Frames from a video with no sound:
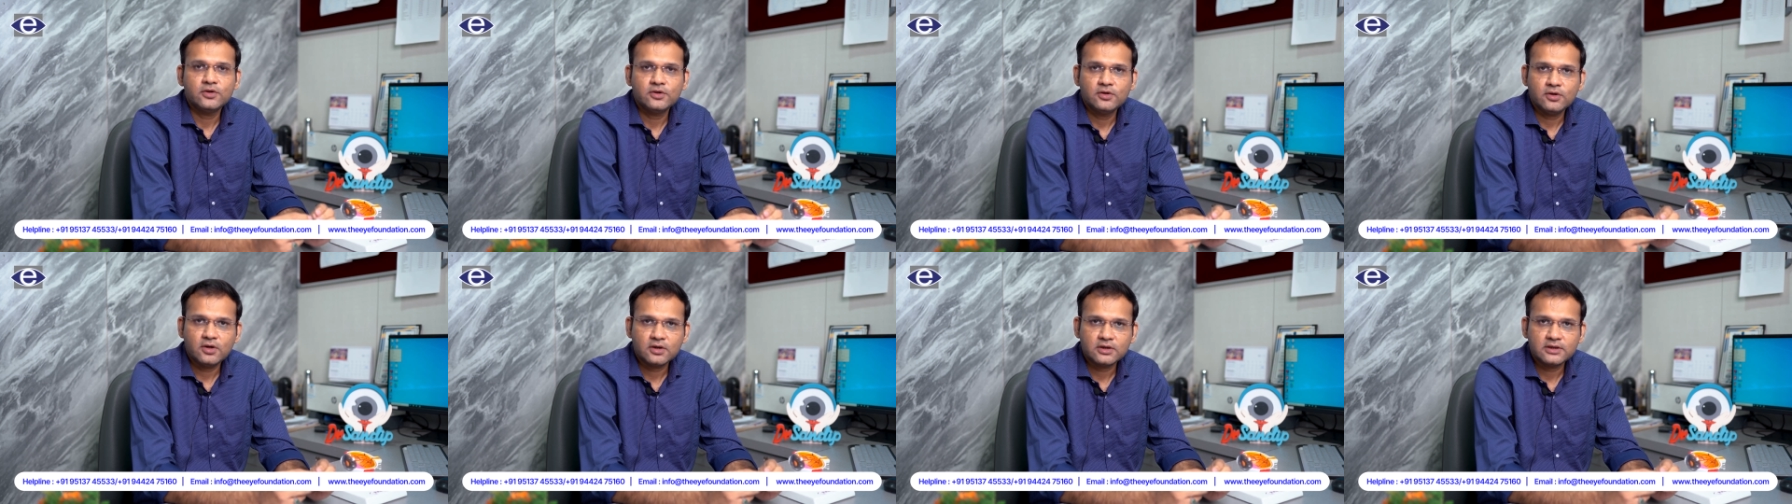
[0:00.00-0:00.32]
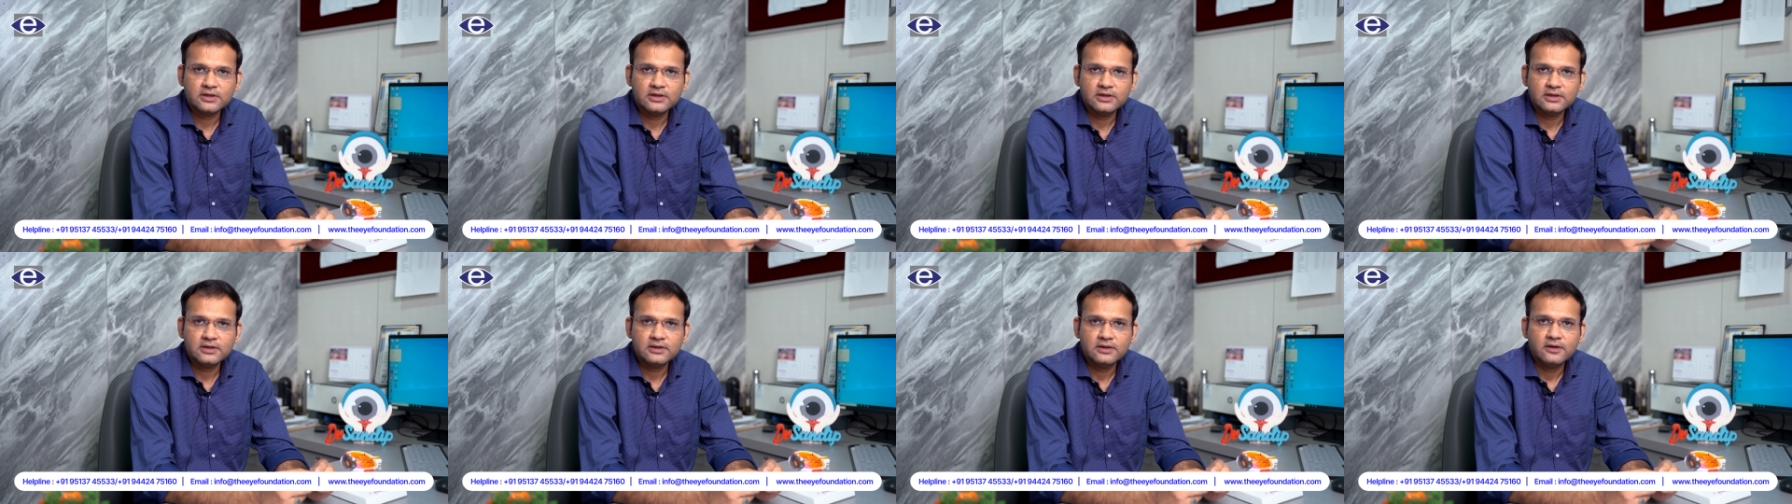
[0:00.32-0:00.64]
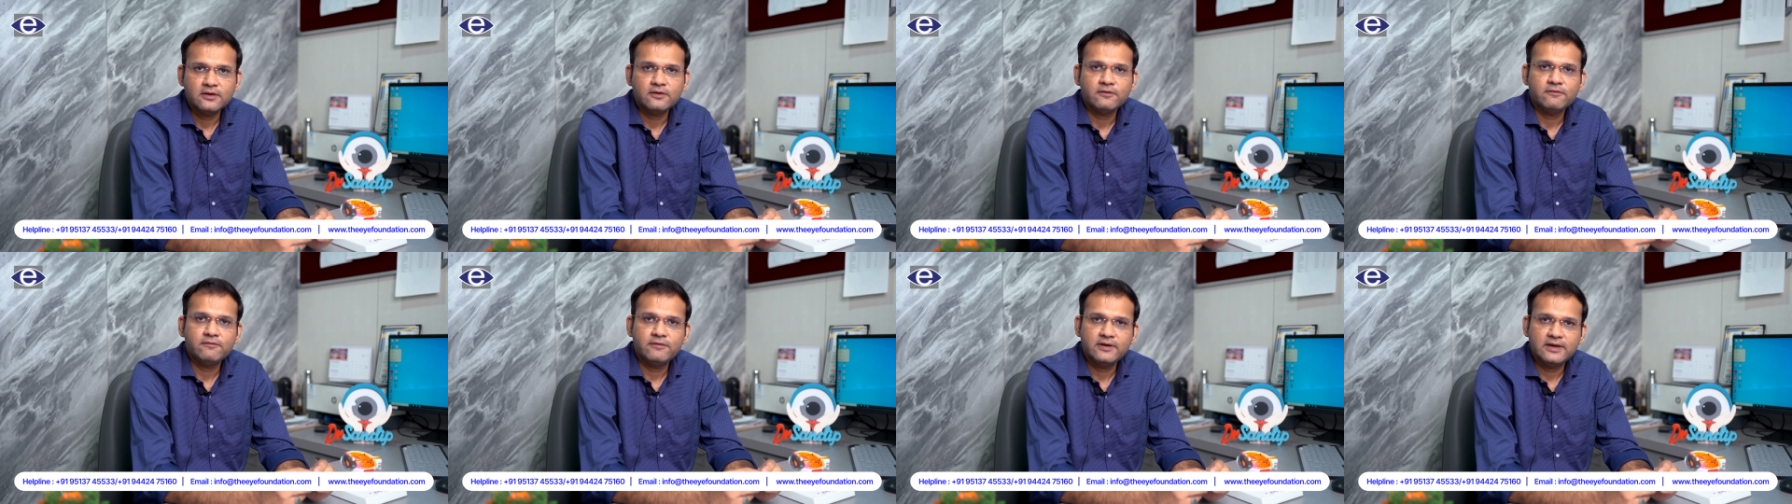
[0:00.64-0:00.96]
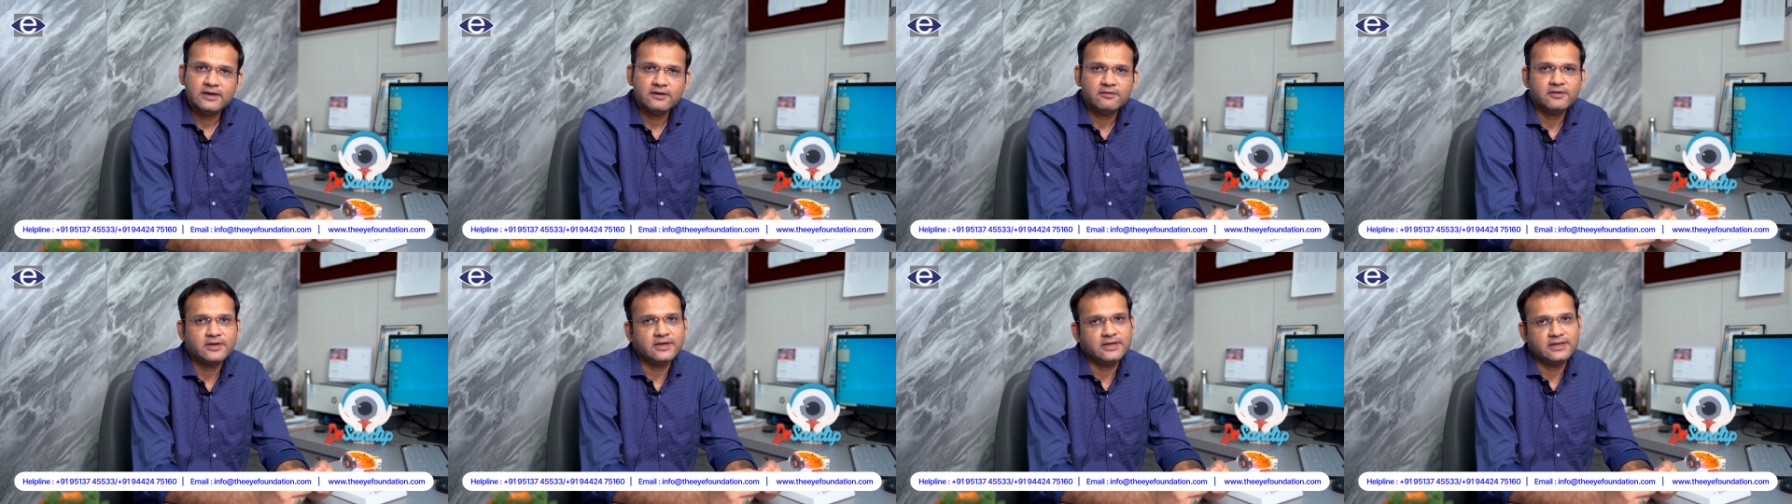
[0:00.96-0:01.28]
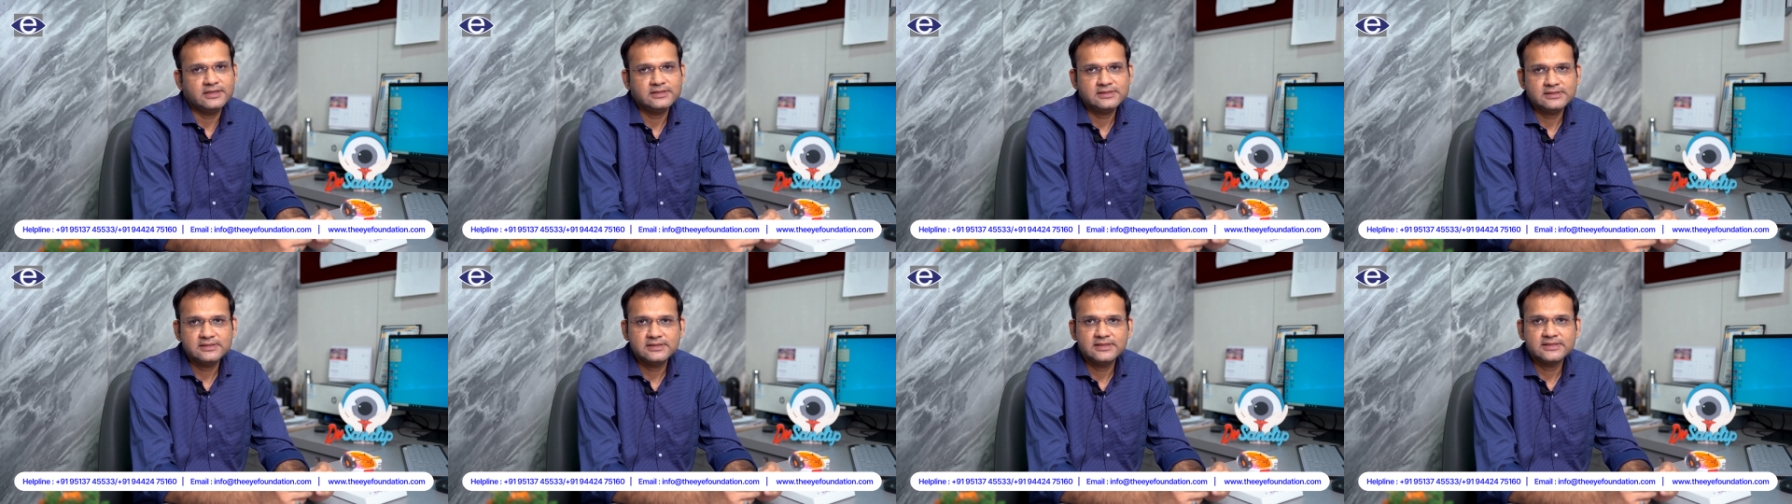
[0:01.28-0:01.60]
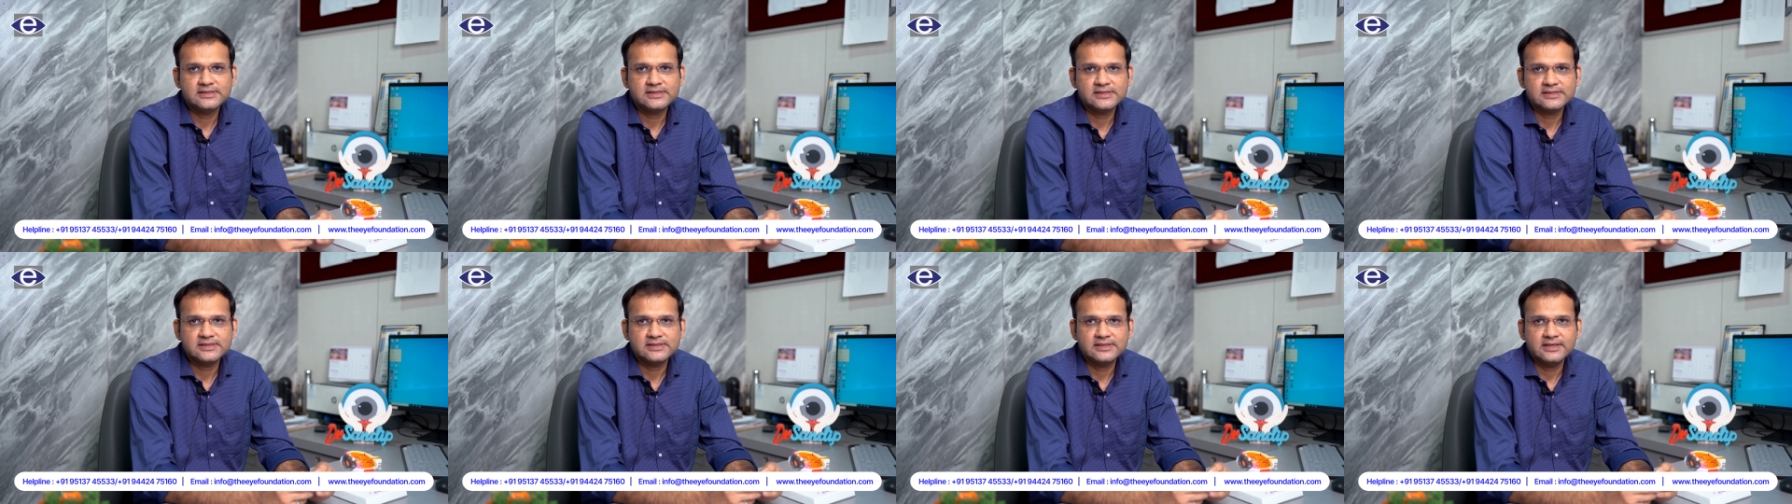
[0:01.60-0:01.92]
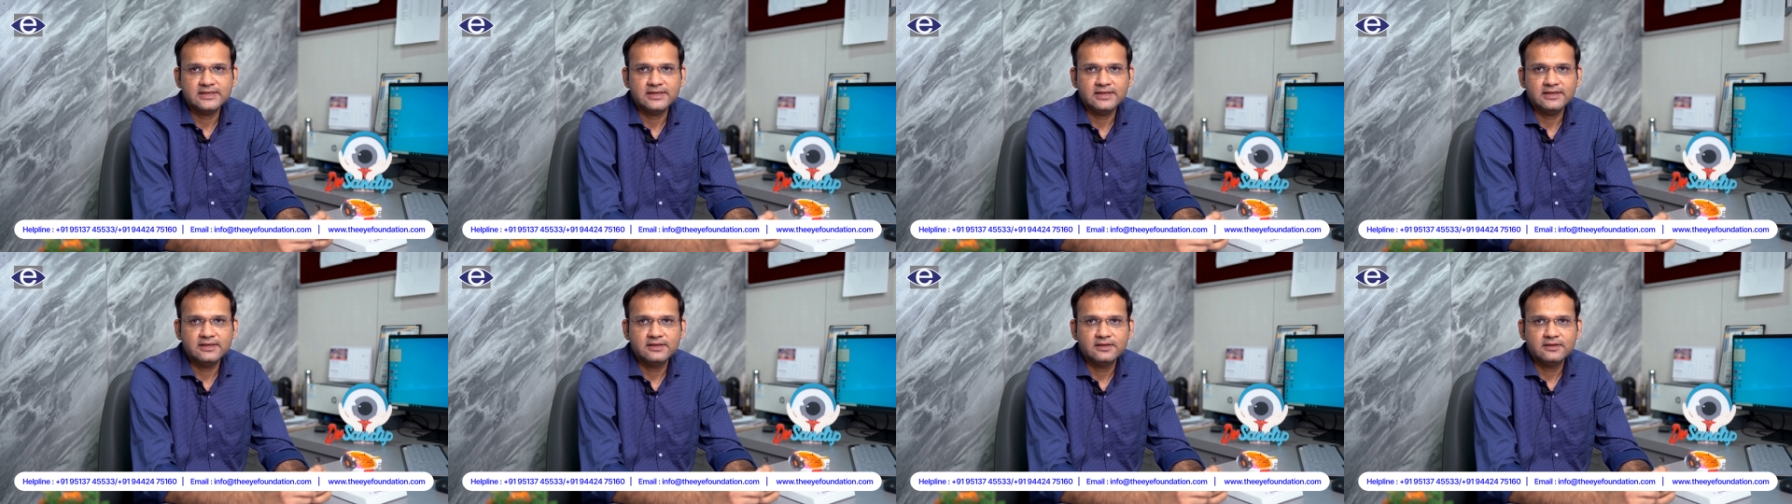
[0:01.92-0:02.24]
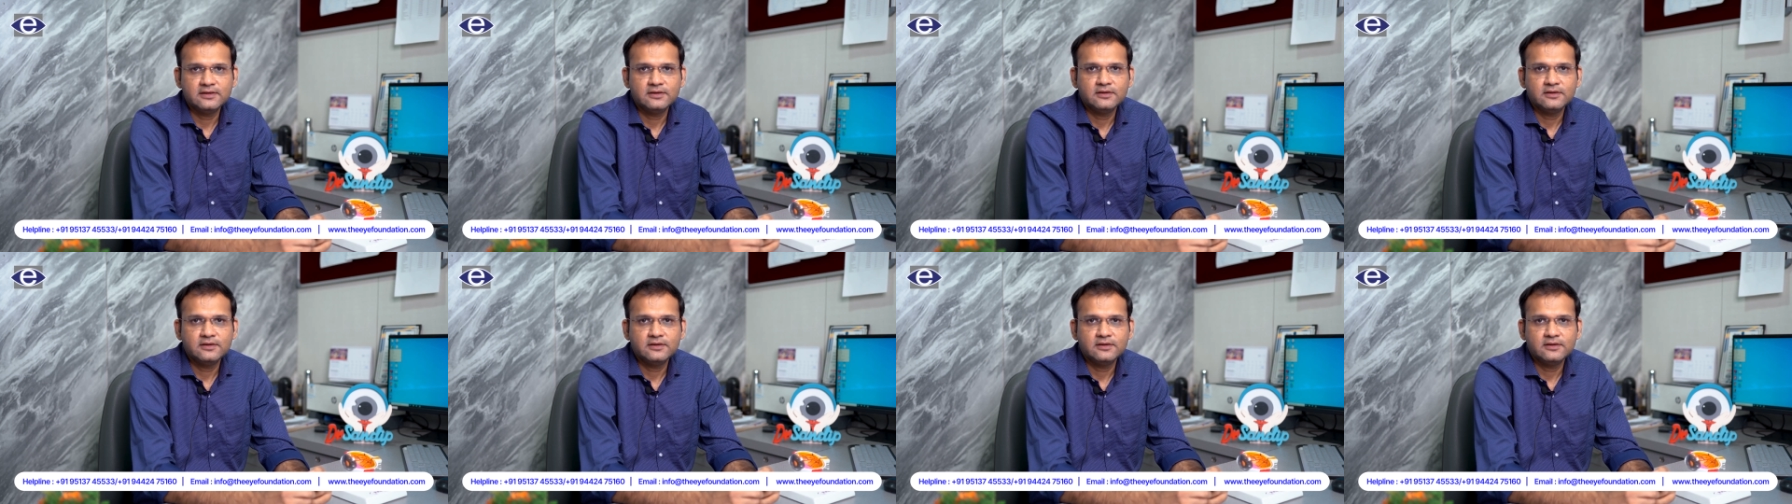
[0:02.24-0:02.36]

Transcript: doctor whenever it is necessary.